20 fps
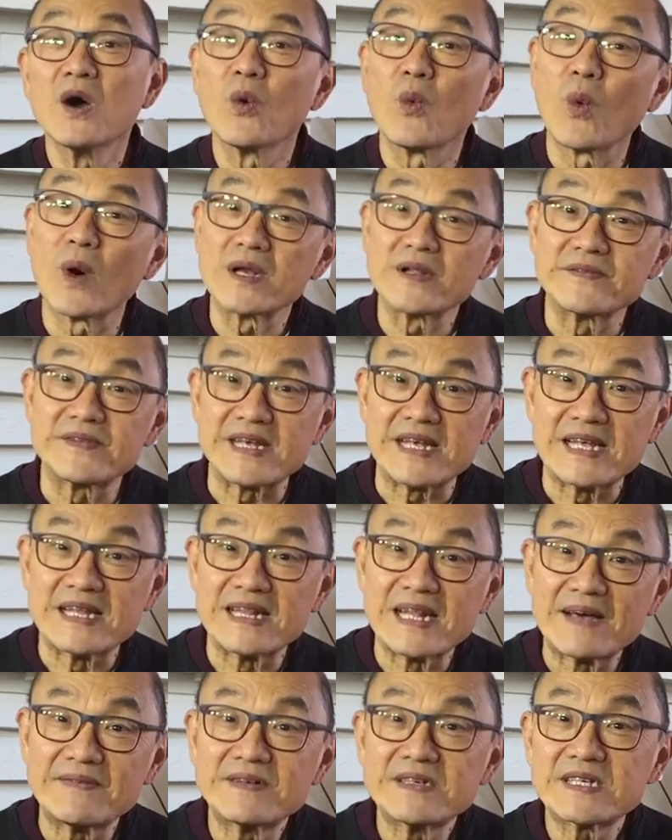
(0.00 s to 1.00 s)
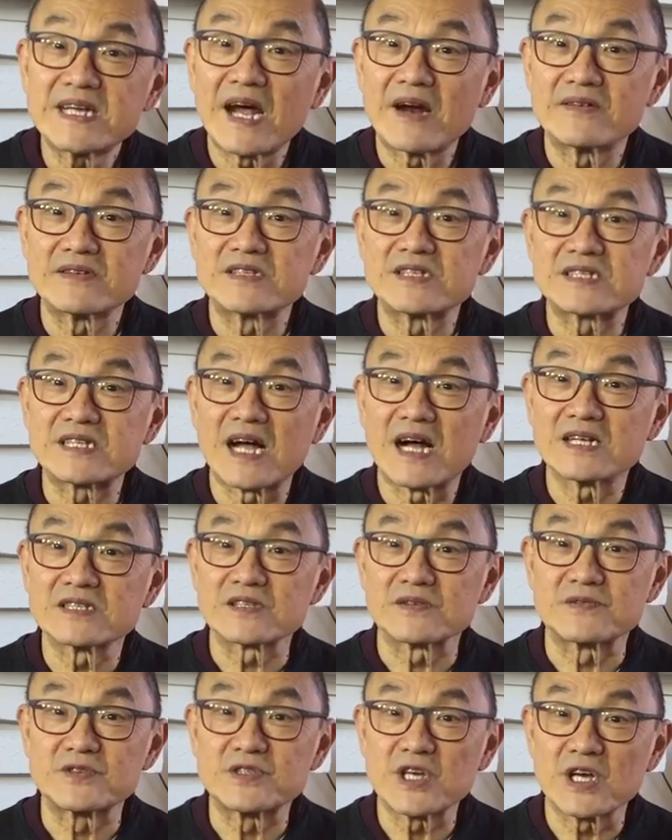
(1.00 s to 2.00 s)
one of the 11 current styles
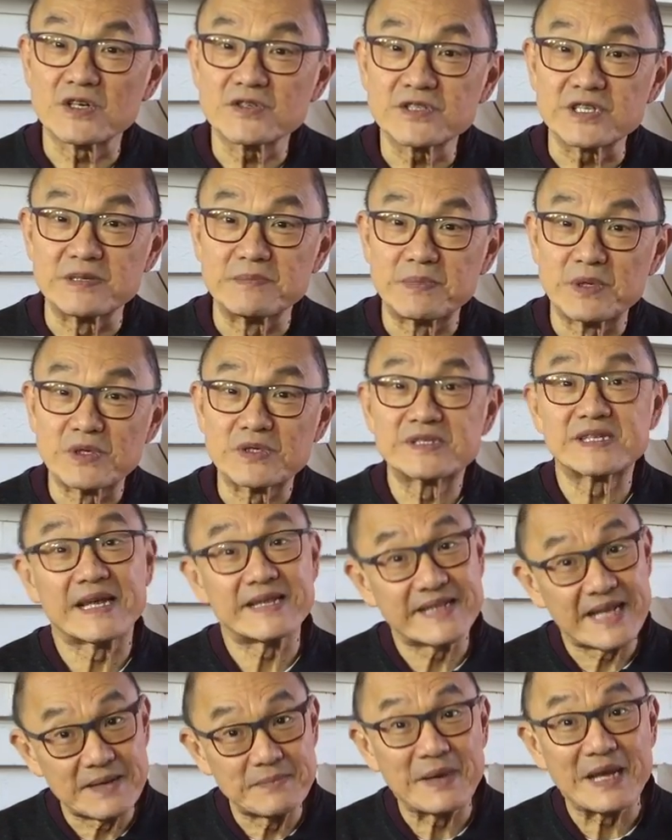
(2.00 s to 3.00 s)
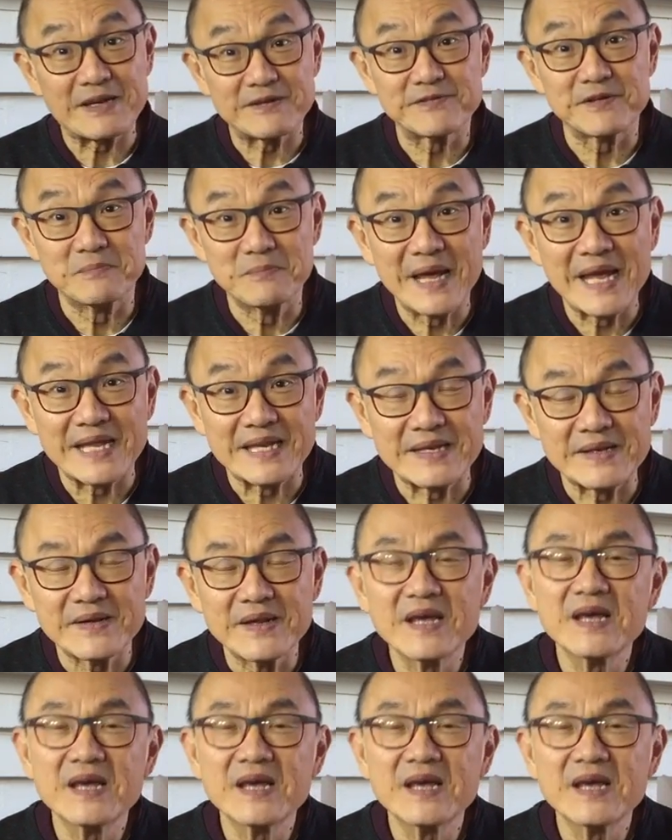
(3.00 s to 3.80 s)
of Chelsea boots that they make for men.